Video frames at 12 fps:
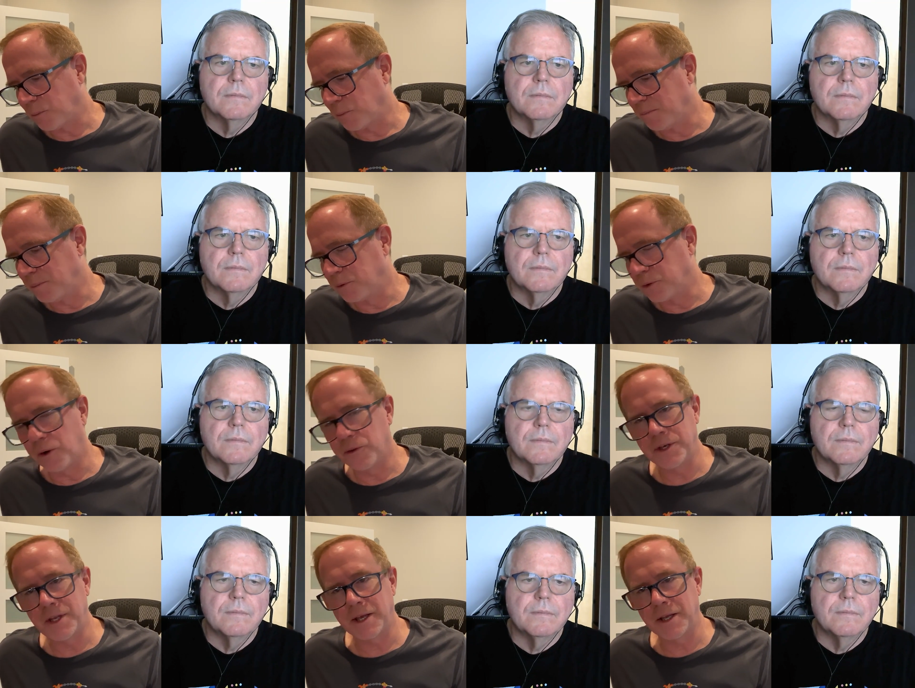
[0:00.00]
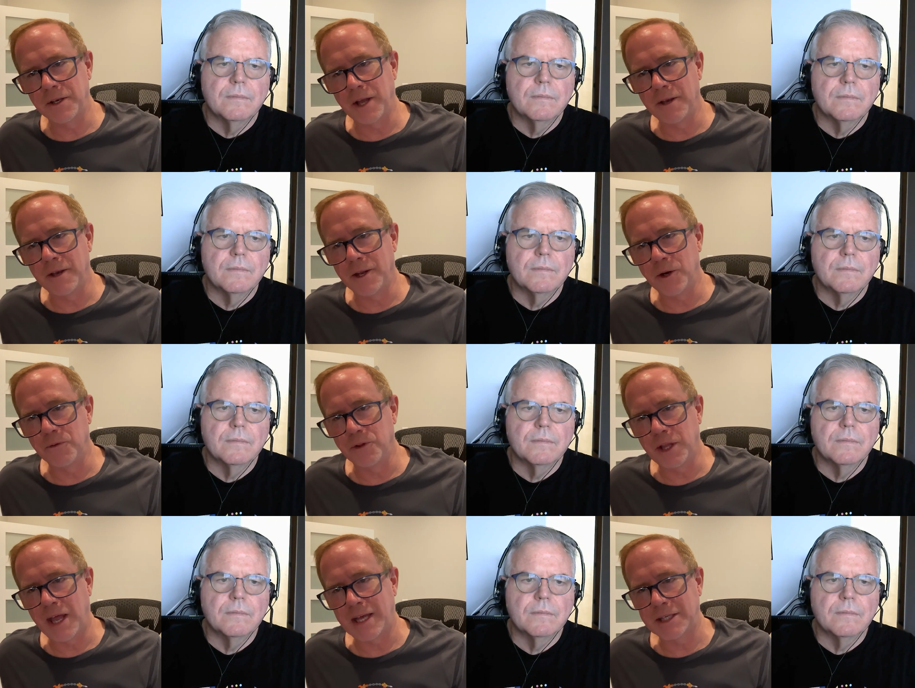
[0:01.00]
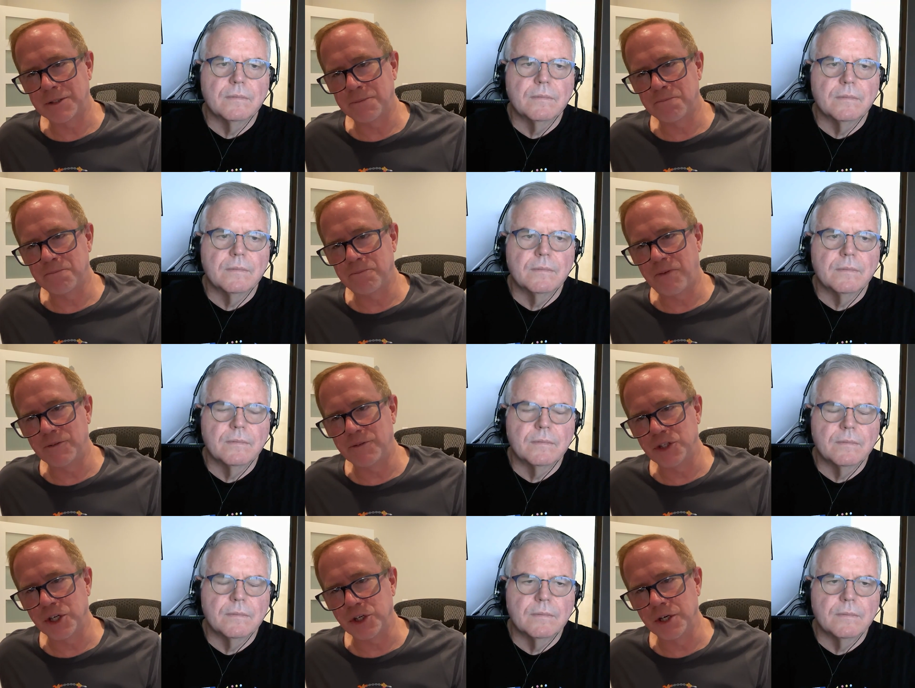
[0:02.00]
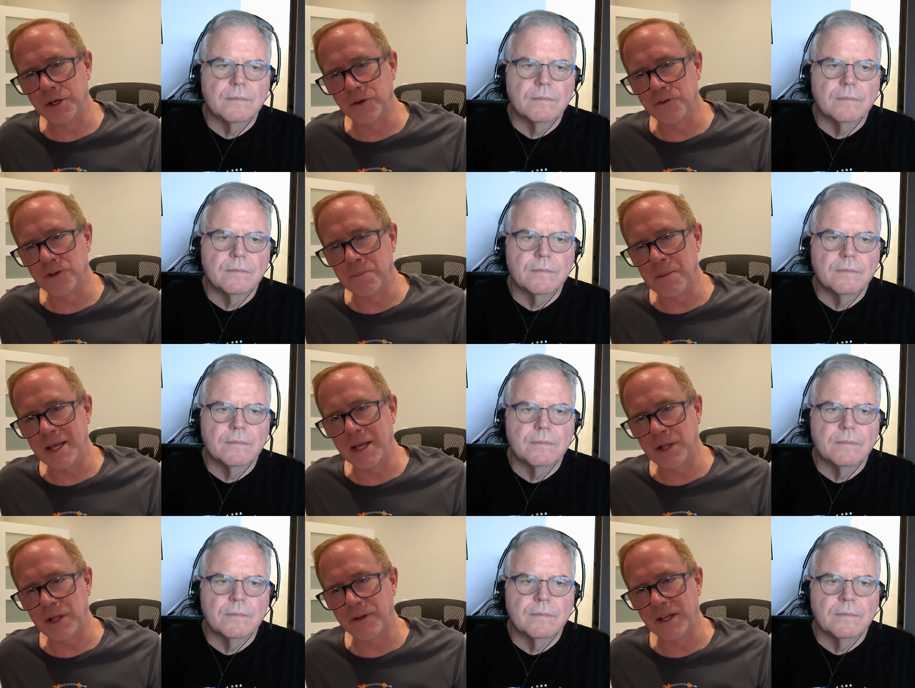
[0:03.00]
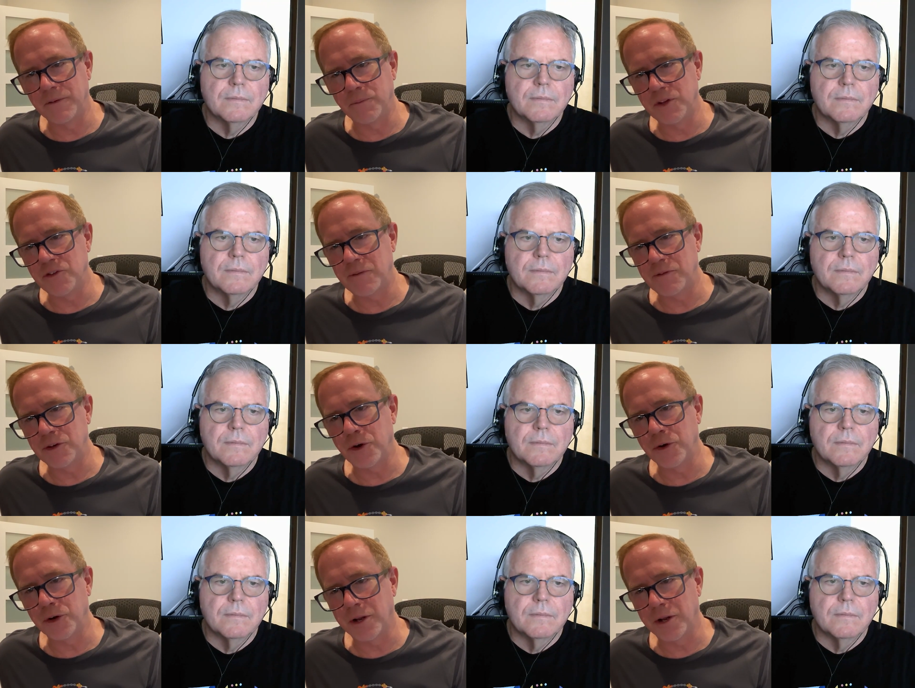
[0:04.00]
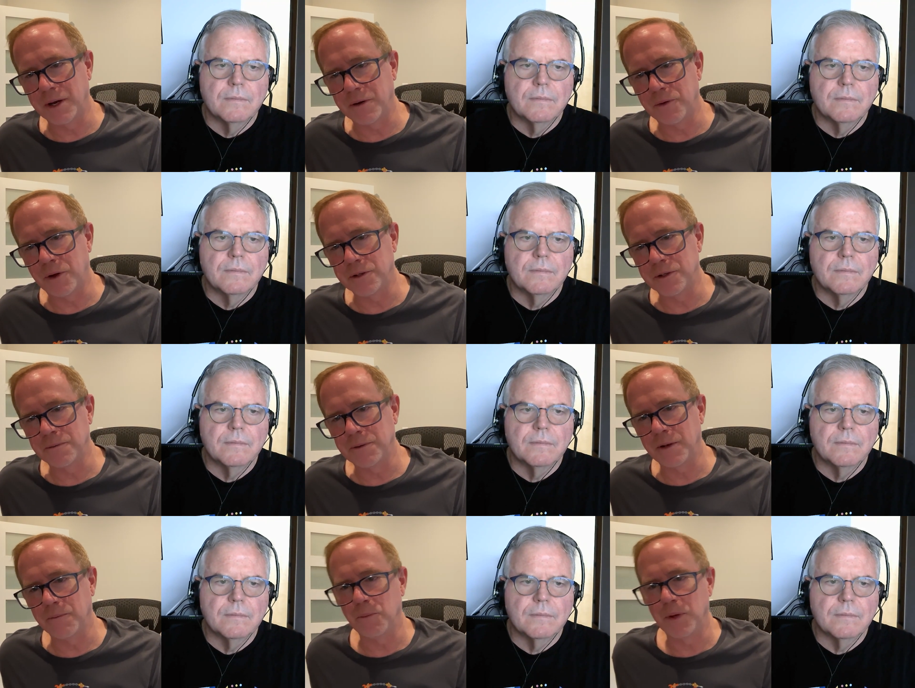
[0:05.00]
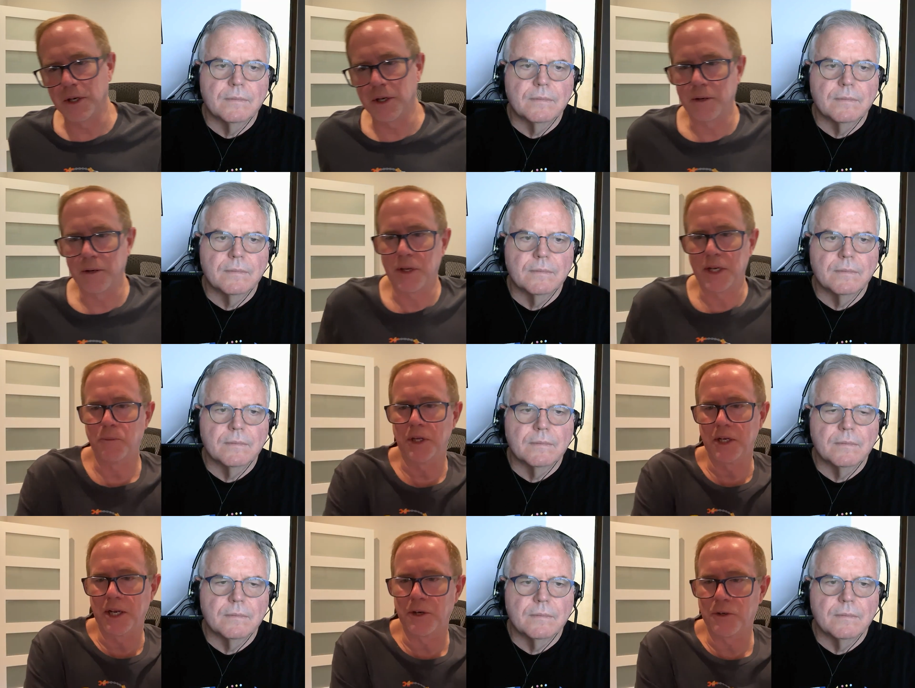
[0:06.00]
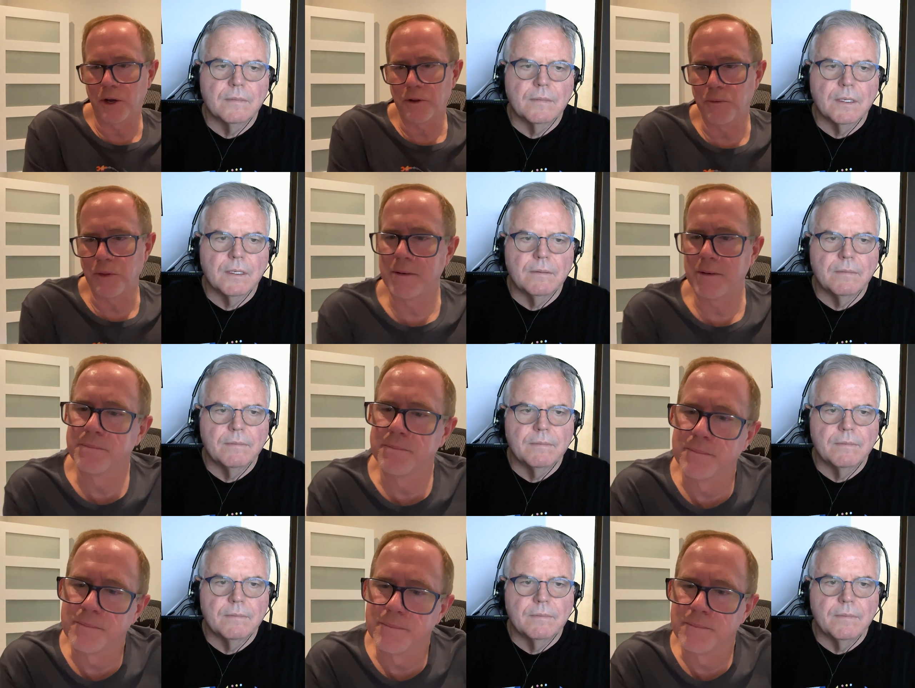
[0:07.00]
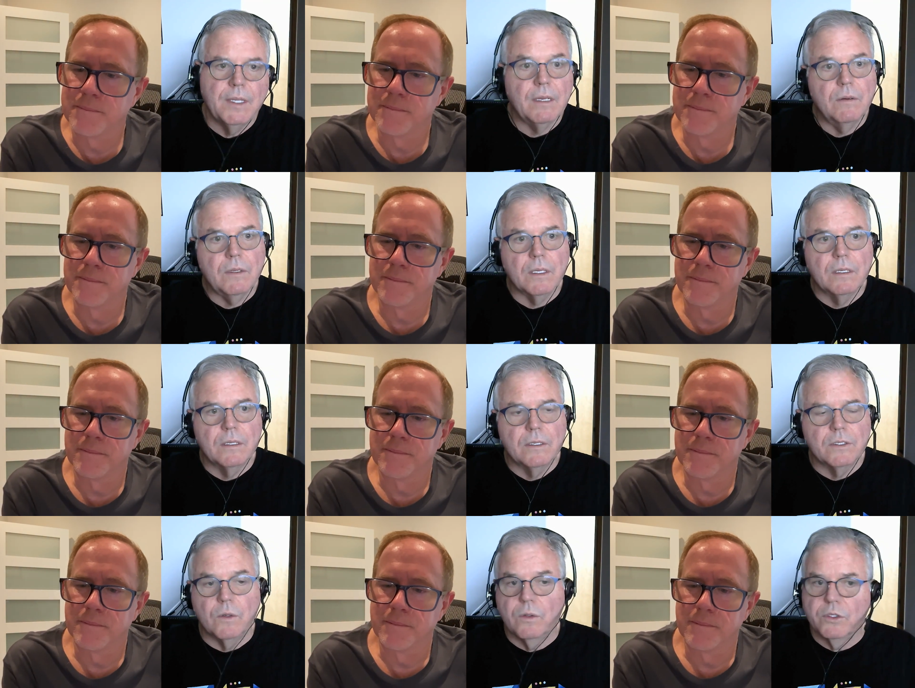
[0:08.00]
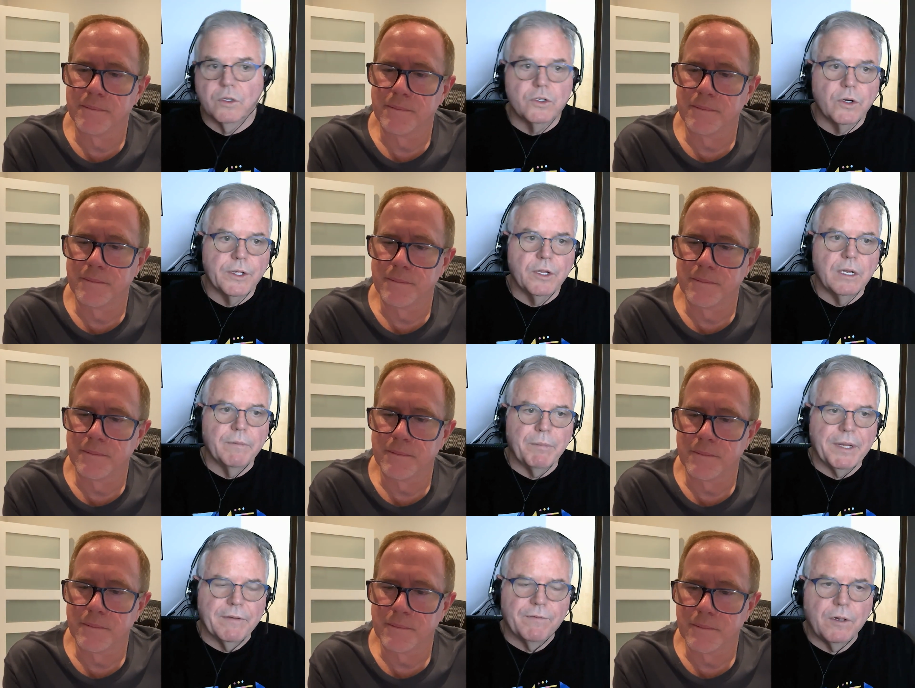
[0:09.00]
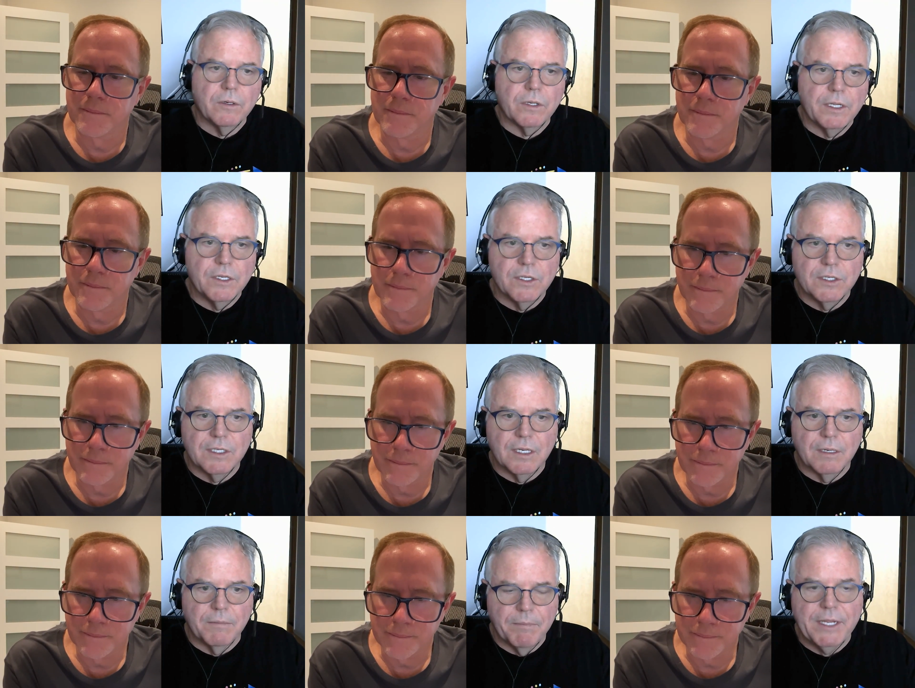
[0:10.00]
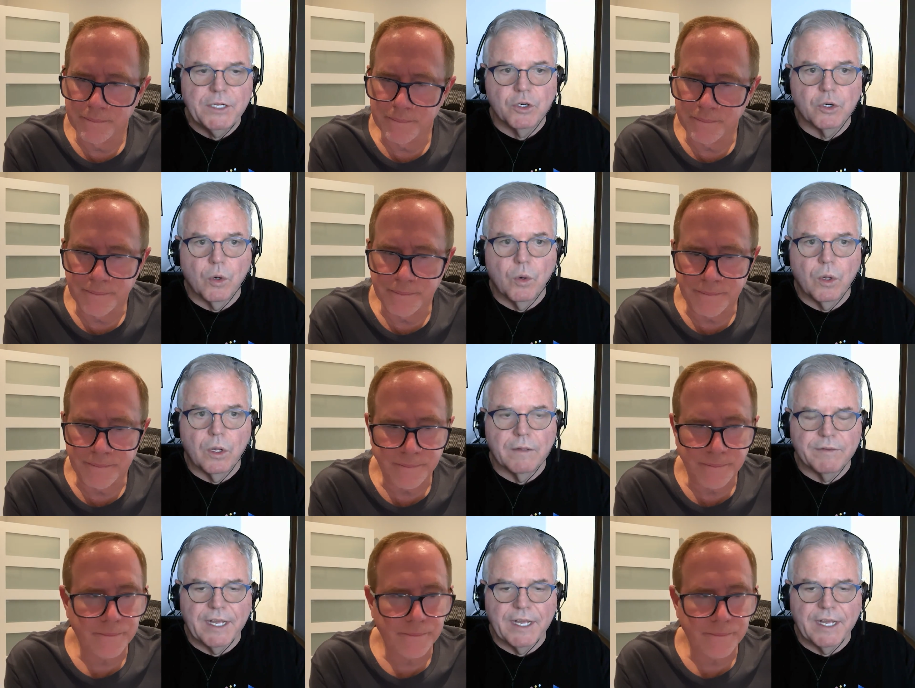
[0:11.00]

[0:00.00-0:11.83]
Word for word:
Speaker 1: we've built all the tech in .NET over the last five or six years to make it cloud native. We just haven't turned it on by default, and we
Speaker 2: can talk we can kind of talk through that. Yeah. Okay. So so turning on it by default is a major goal of